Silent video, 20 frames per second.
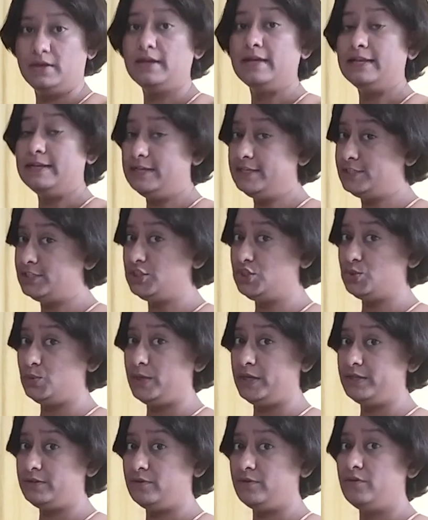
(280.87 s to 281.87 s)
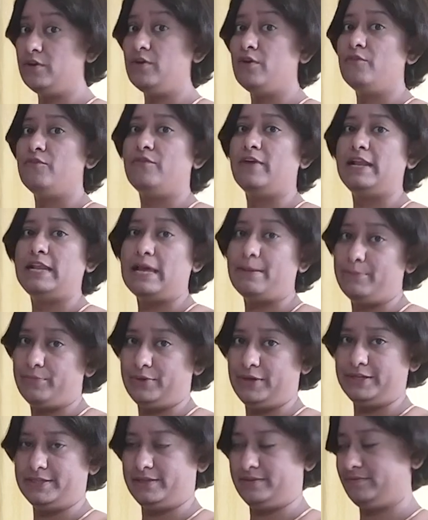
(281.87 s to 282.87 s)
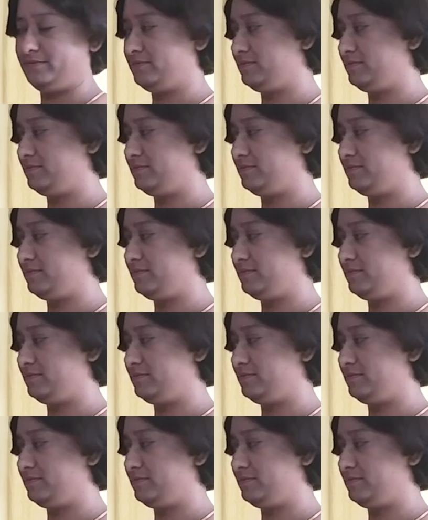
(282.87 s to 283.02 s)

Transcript: Listen to it while I'm reading.